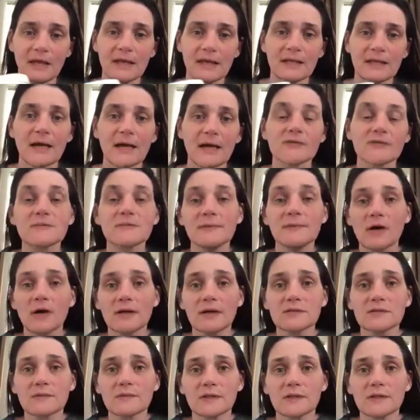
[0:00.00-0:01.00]
Now, to be
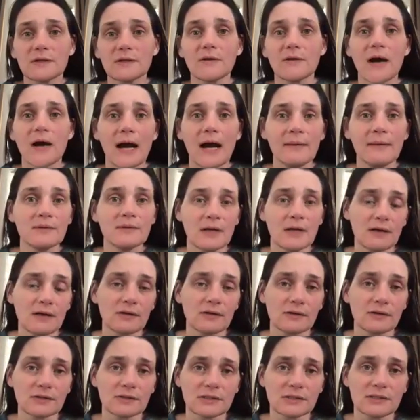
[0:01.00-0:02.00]
honest with you, I'm not
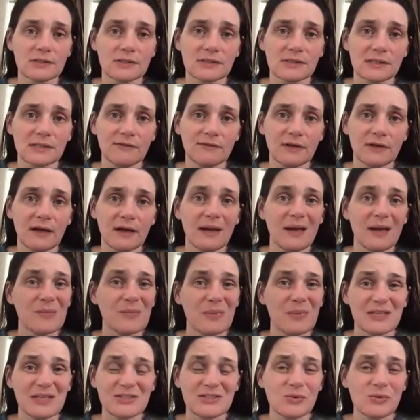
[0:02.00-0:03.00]
allergic to stevia,
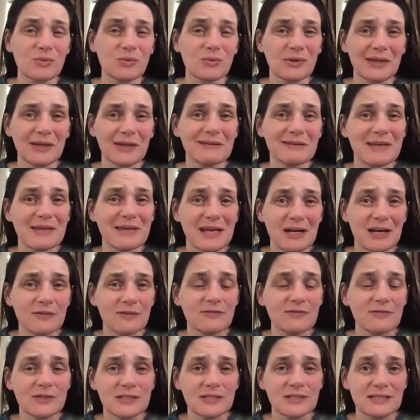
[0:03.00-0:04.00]
but I don't really care
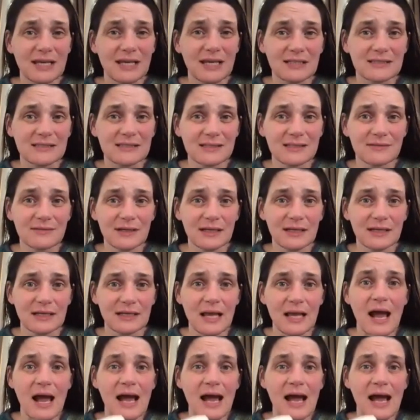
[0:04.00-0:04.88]
for the taste of it.